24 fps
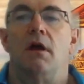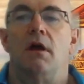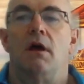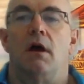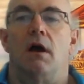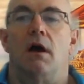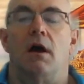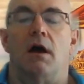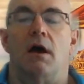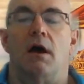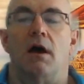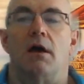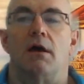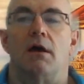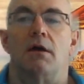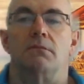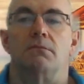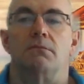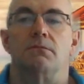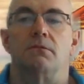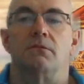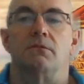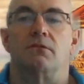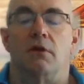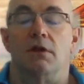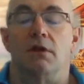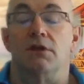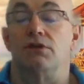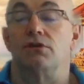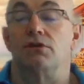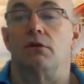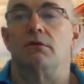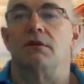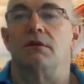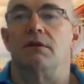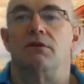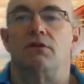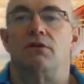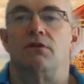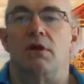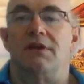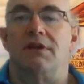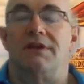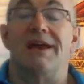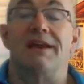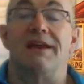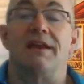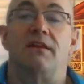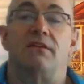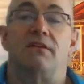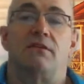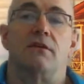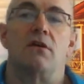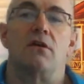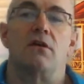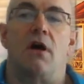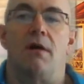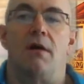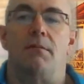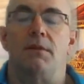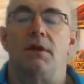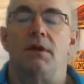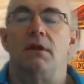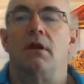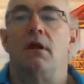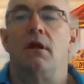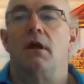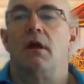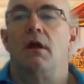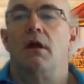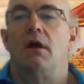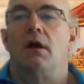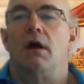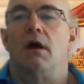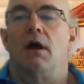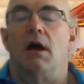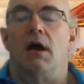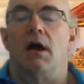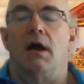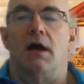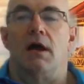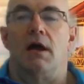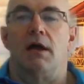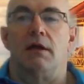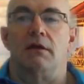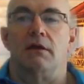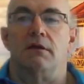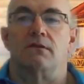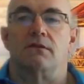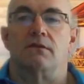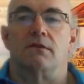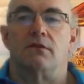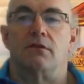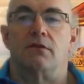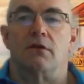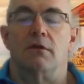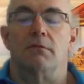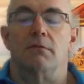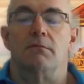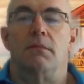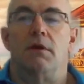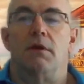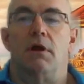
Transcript: Sorry, joint tenants in common is the term.